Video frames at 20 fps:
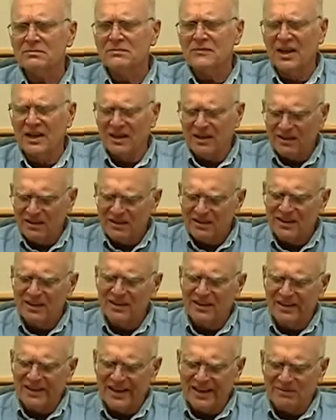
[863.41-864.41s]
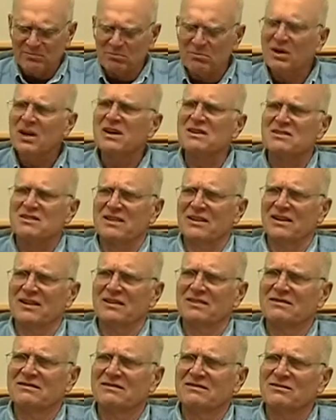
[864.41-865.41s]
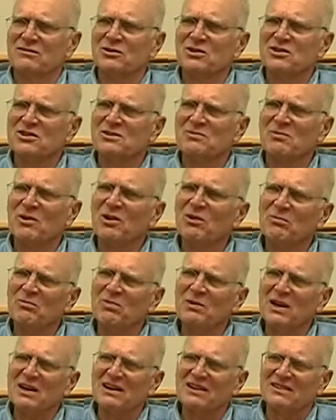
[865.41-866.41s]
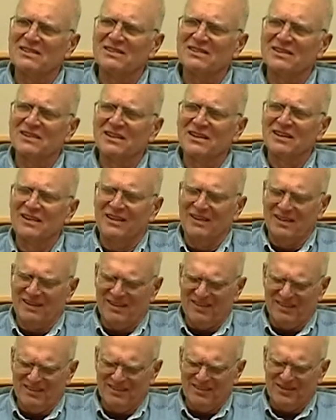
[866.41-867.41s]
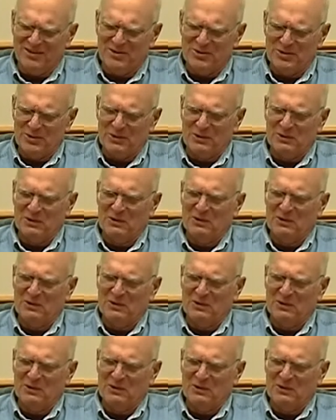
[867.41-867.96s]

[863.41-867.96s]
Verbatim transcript: And I looked in and it had bugs in it, real small bugs. I was like, And